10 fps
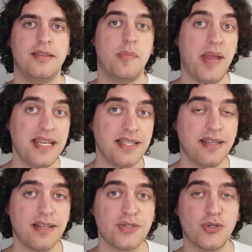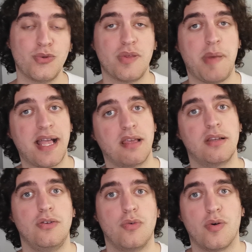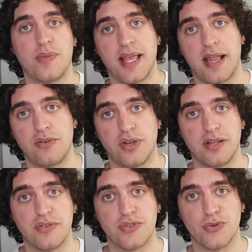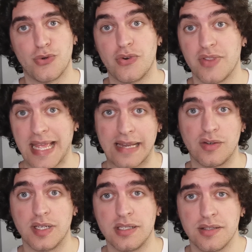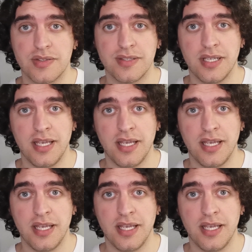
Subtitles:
The painting is called the Bacchanal of the Andrians, or the Andrians,